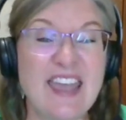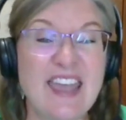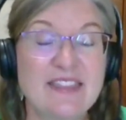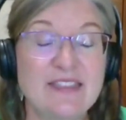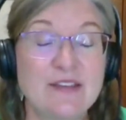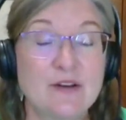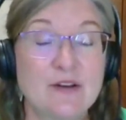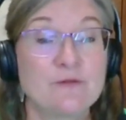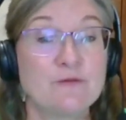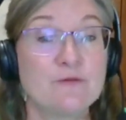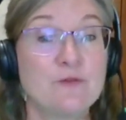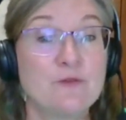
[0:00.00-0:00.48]

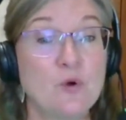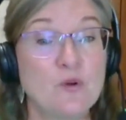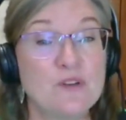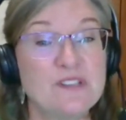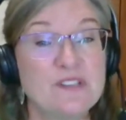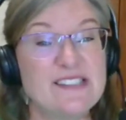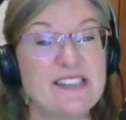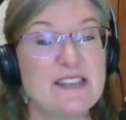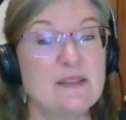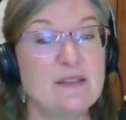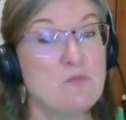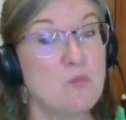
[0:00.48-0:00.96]
they're
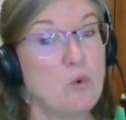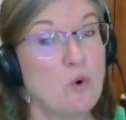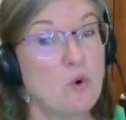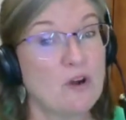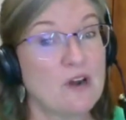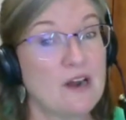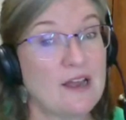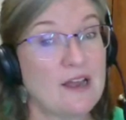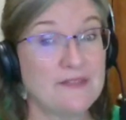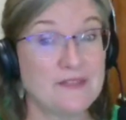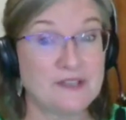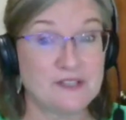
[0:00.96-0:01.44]
focusing
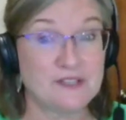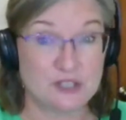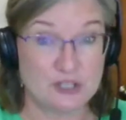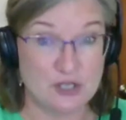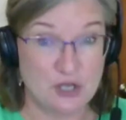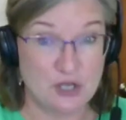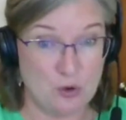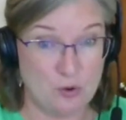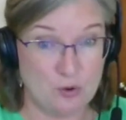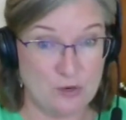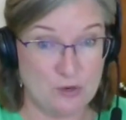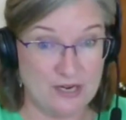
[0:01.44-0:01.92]
more on the
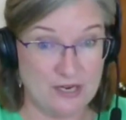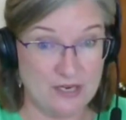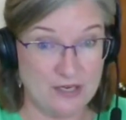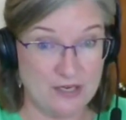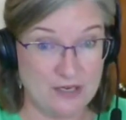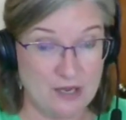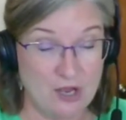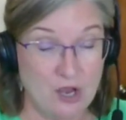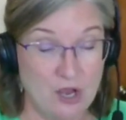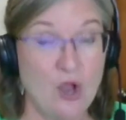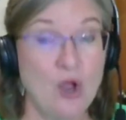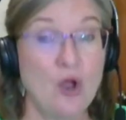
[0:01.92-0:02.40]

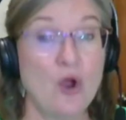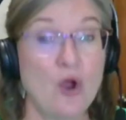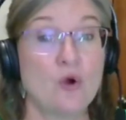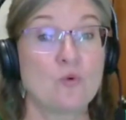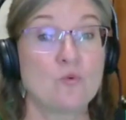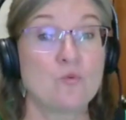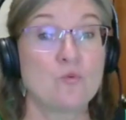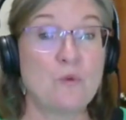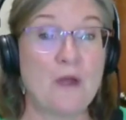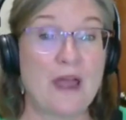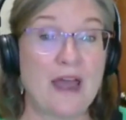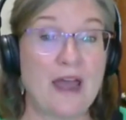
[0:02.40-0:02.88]
decoding
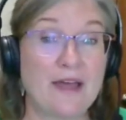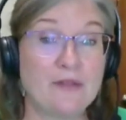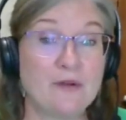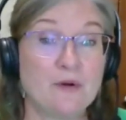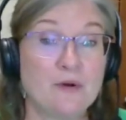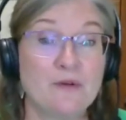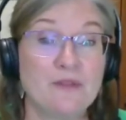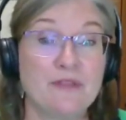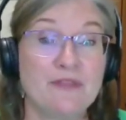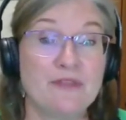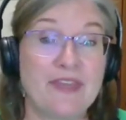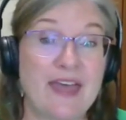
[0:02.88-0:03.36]

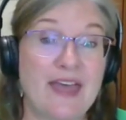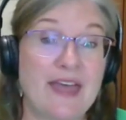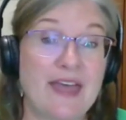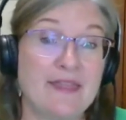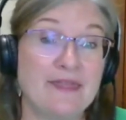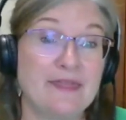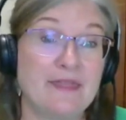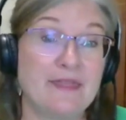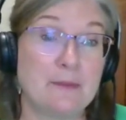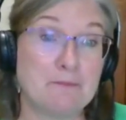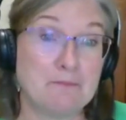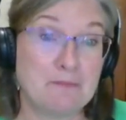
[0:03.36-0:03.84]
rather
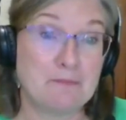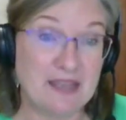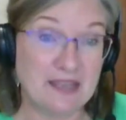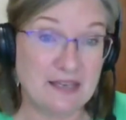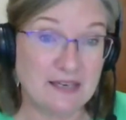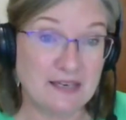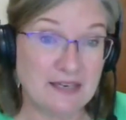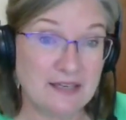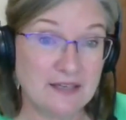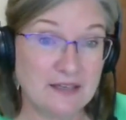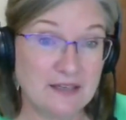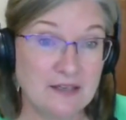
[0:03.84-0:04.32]
than the
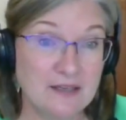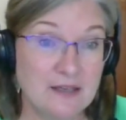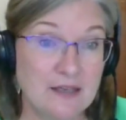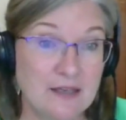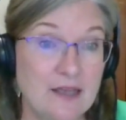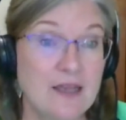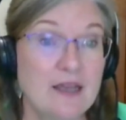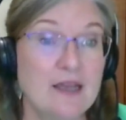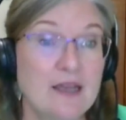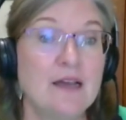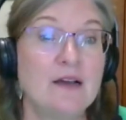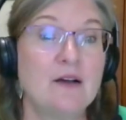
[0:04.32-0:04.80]
meaning.
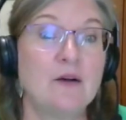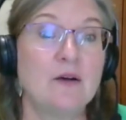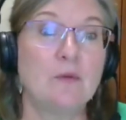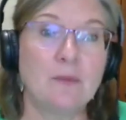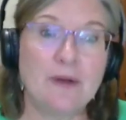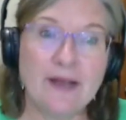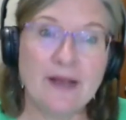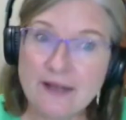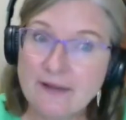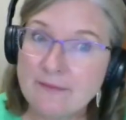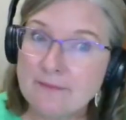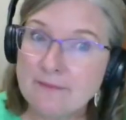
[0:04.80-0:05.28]

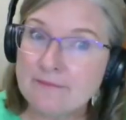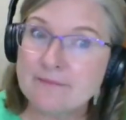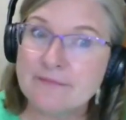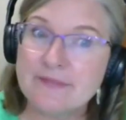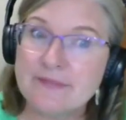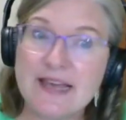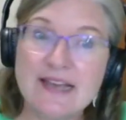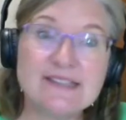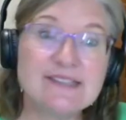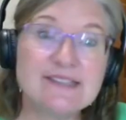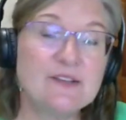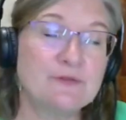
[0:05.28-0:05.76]
Well,
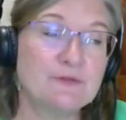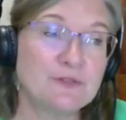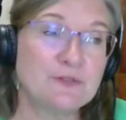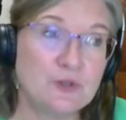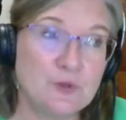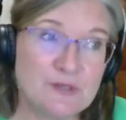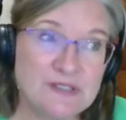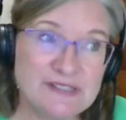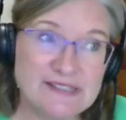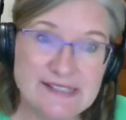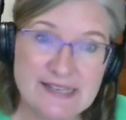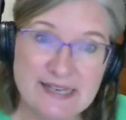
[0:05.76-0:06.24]
that's a
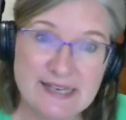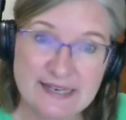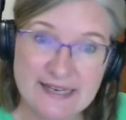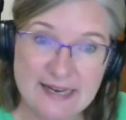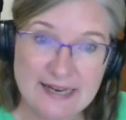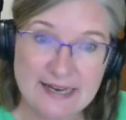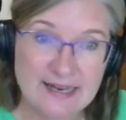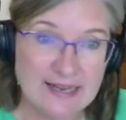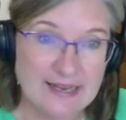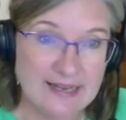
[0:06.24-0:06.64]
fluency